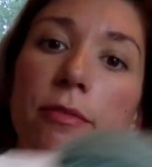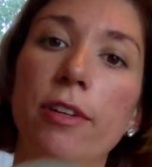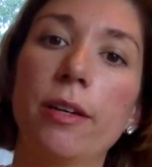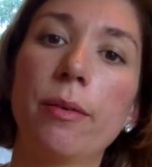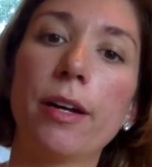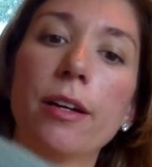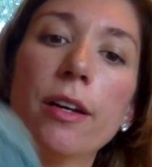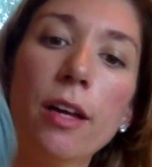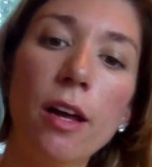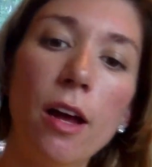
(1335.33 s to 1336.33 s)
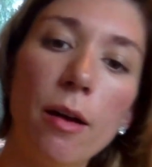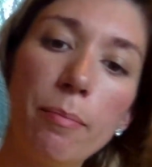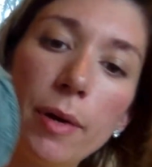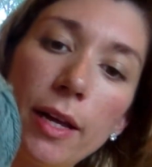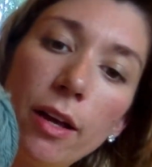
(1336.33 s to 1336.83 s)
very well.
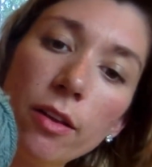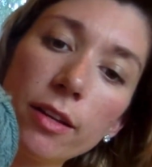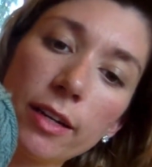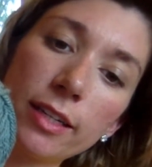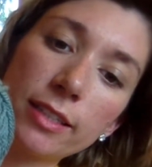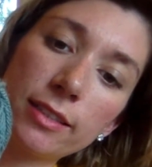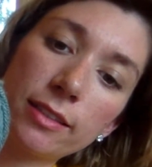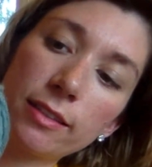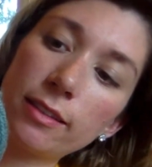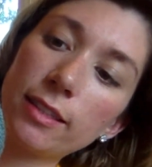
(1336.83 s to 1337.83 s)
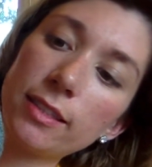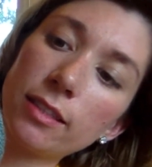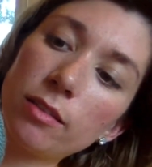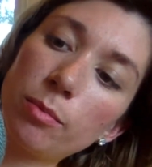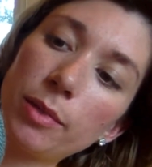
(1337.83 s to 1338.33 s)
But, oh, there it is. That's a
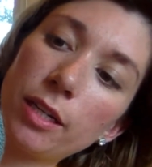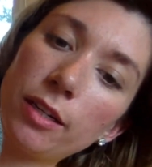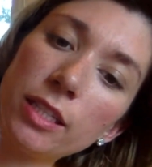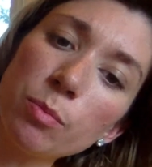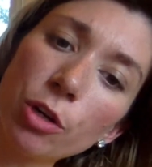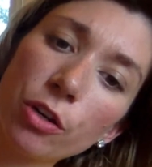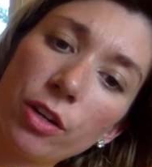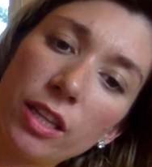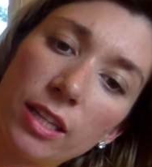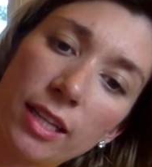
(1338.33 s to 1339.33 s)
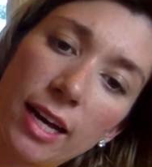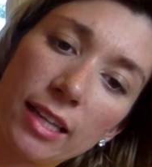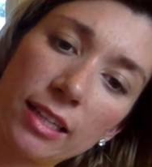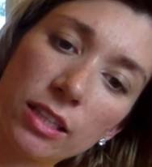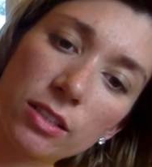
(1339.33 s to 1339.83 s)
little better. It's more green than that.
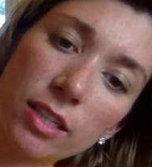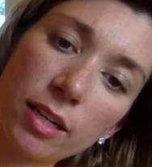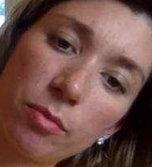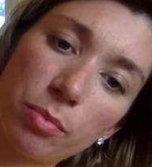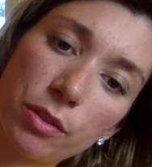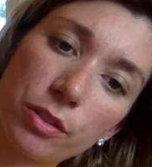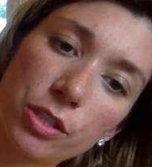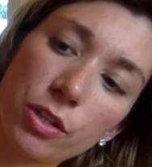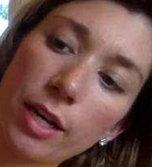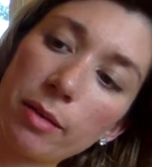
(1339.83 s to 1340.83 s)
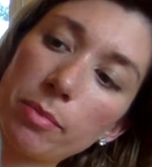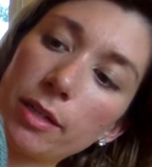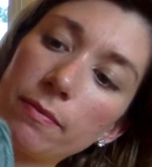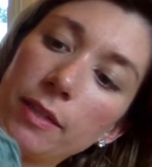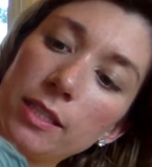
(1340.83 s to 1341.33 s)
That looks kind of bluish gray, but
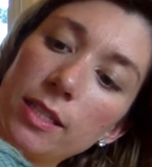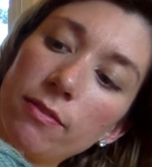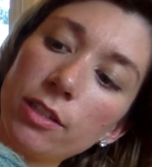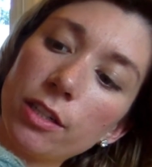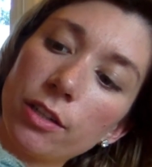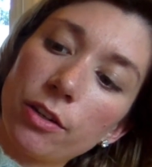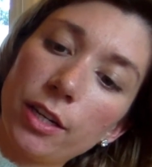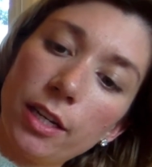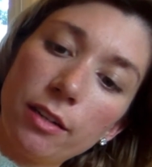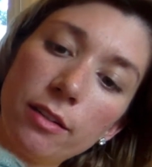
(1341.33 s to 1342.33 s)
it's definitely a green.